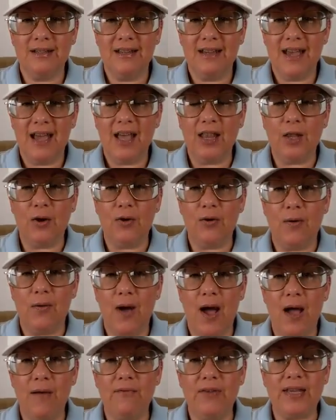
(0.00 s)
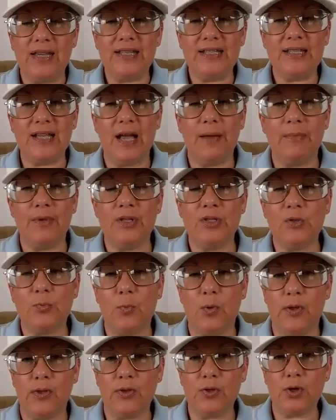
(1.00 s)
Hello, I'm Vicki
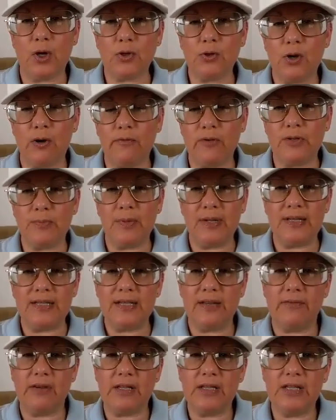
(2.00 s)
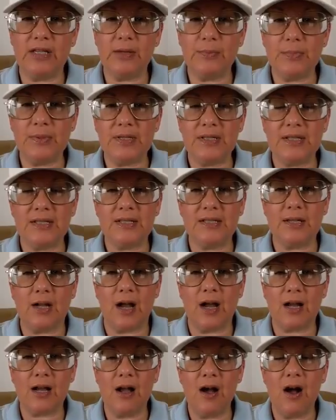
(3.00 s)
Simons with
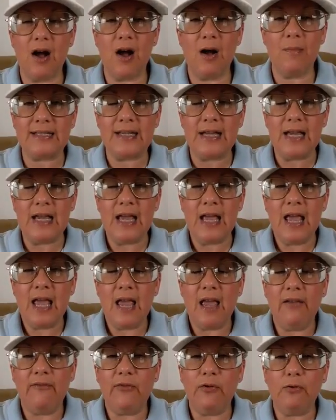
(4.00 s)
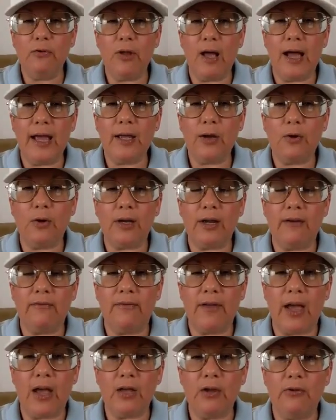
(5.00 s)
TruckDriversMoneySavingTips.com. If you like or
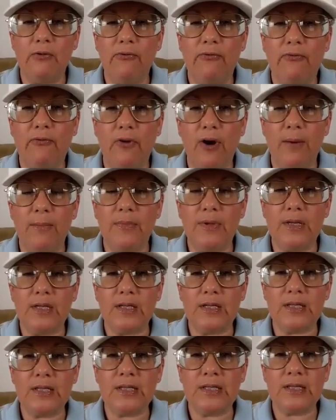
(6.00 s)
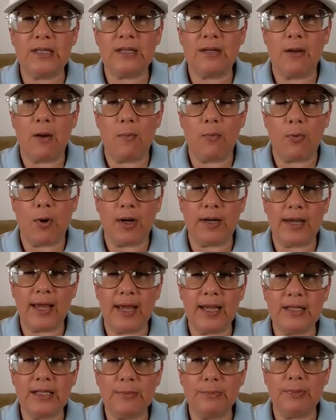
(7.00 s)
get value from this
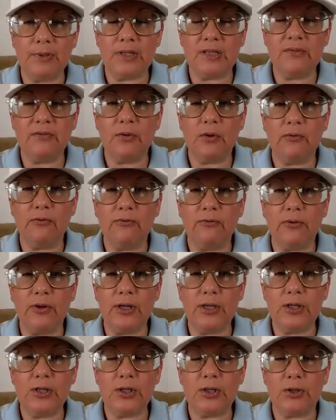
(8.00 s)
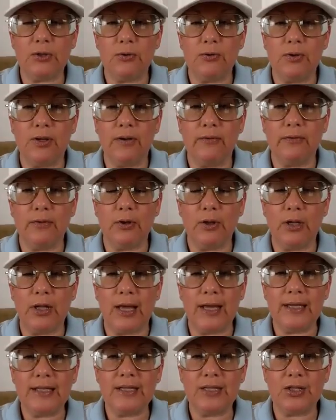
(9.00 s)
broadcast, please feel free to give little
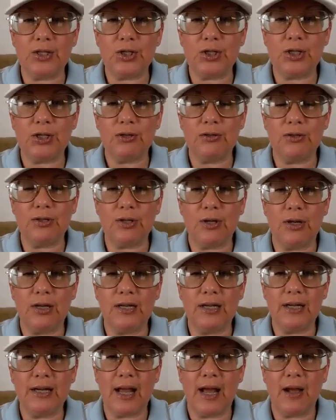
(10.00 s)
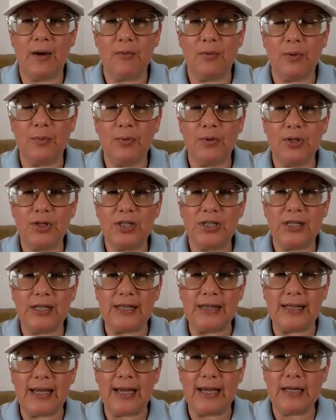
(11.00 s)
likes and shares on it. I would
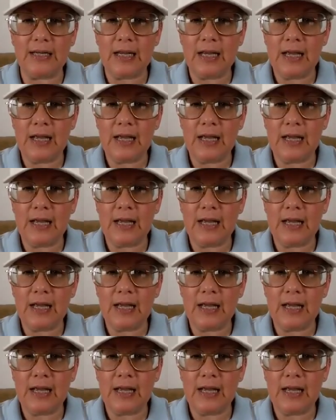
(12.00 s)
appreciate that.